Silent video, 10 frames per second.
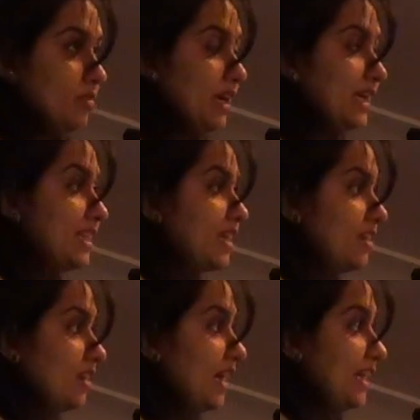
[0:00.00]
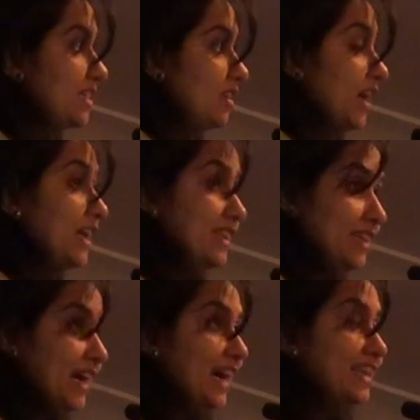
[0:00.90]
I think
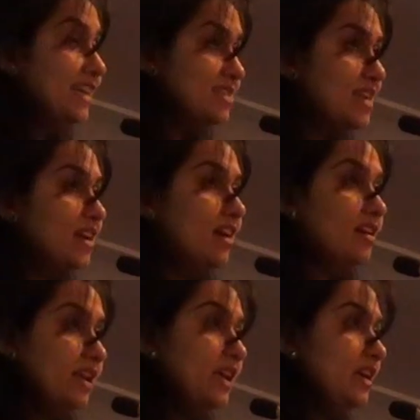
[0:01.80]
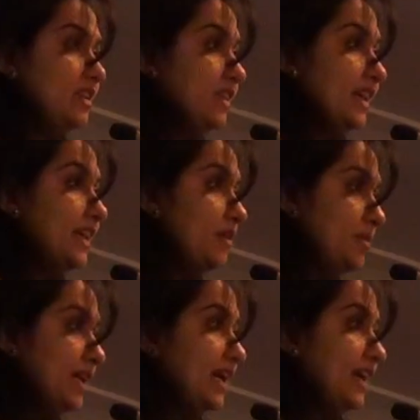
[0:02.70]
yes, I agree, there can
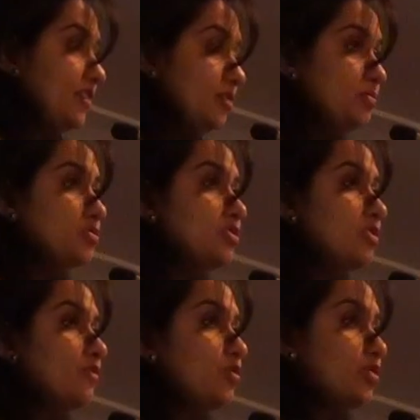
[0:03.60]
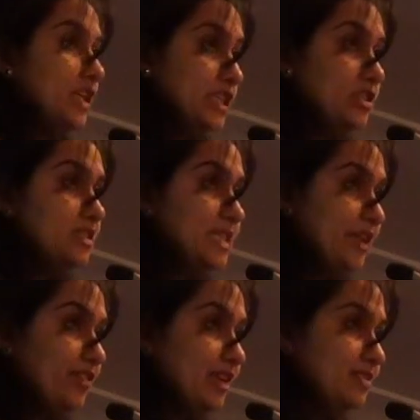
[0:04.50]
be an attribution of location
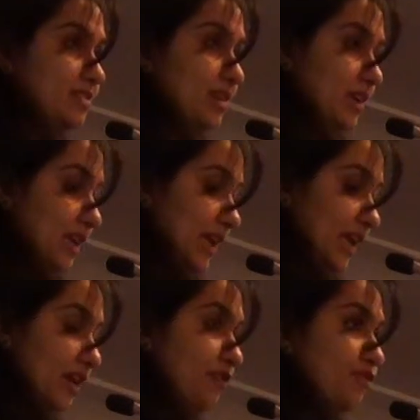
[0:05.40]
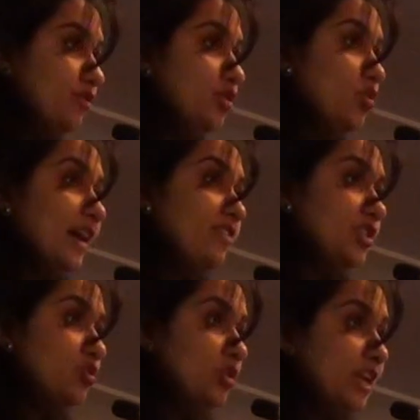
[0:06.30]
savings if you have a
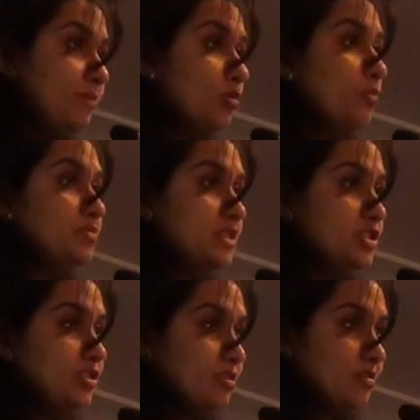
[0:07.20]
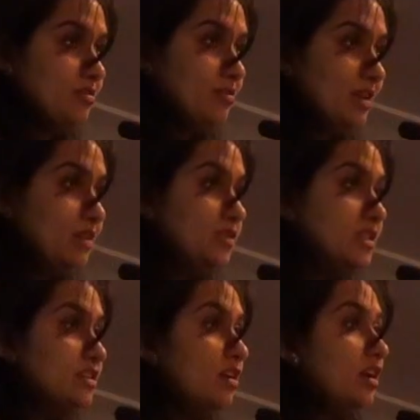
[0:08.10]
unique proposition, if
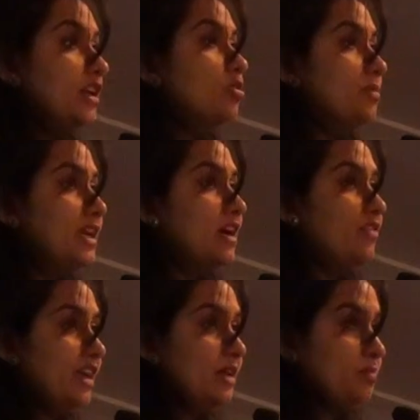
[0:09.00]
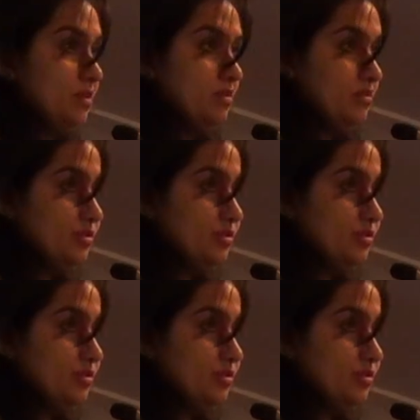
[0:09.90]
there's really nobody available,